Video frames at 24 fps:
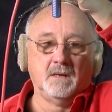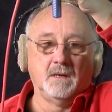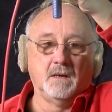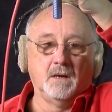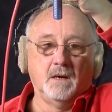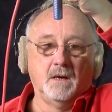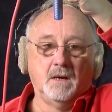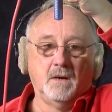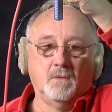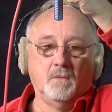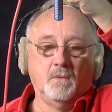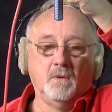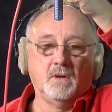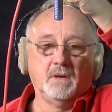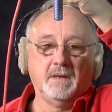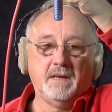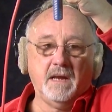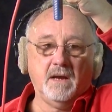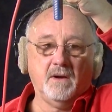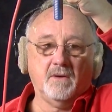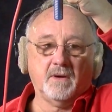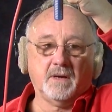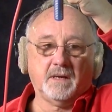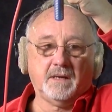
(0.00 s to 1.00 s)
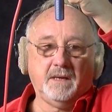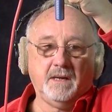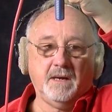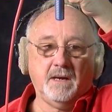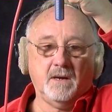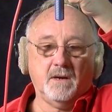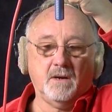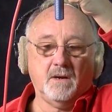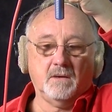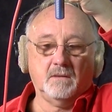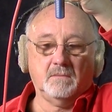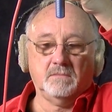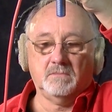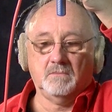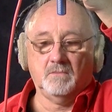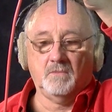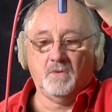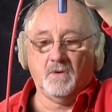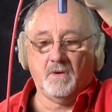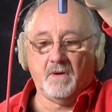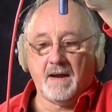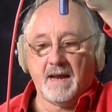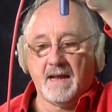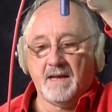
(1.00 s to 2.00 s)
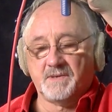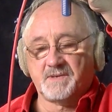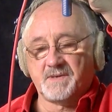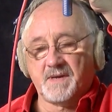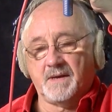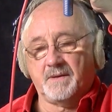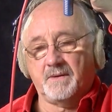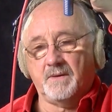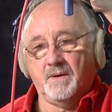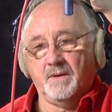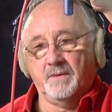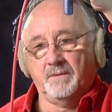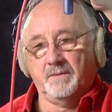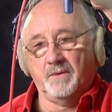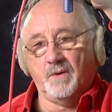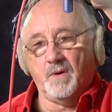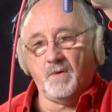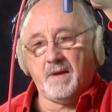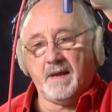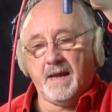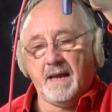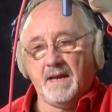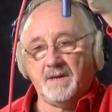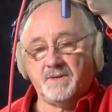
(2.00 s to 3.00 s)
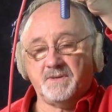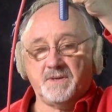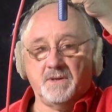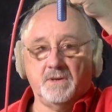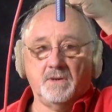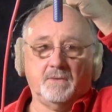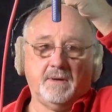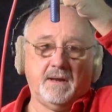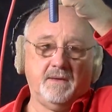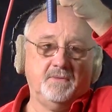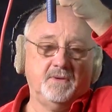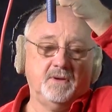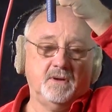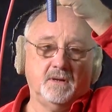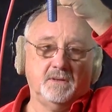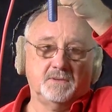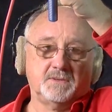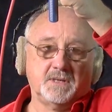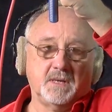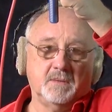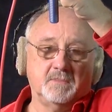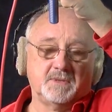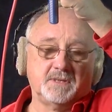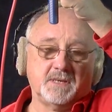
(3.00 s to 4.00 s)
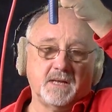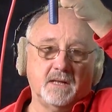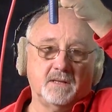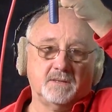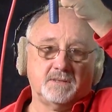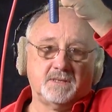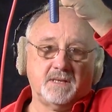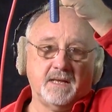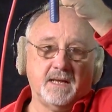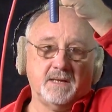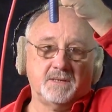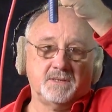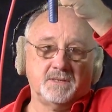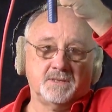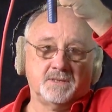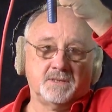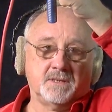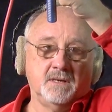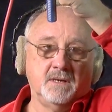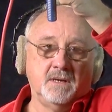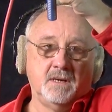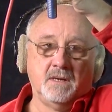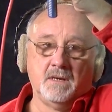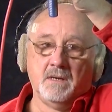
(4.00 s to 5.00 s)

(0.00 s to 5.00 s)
we'll hear it here, whereas out on location or even on some sound stages,